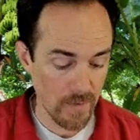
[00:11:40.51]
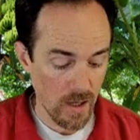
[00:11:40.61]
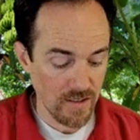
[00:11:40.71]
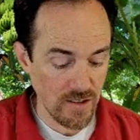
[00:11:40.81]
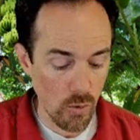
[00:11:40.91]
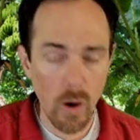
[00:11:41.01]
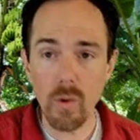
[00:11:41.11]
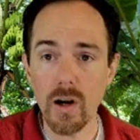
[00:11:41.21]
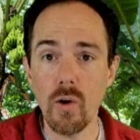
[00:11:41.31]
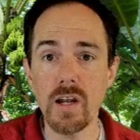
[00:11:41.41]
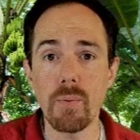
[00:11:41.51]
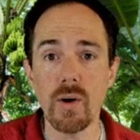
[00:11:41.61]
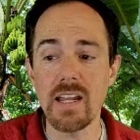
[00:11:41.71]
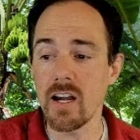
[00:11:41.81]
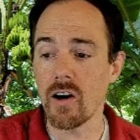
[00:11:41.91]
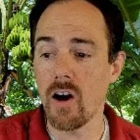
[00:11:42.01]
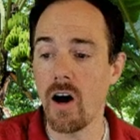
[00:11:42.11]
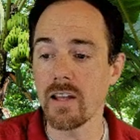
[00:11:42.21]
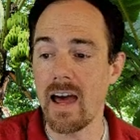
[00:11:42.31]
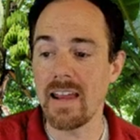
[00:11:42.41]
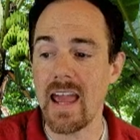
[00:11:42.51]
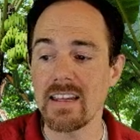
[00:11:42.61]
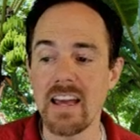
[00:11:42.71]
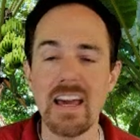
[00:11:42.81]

So what we're going to put here on line 8,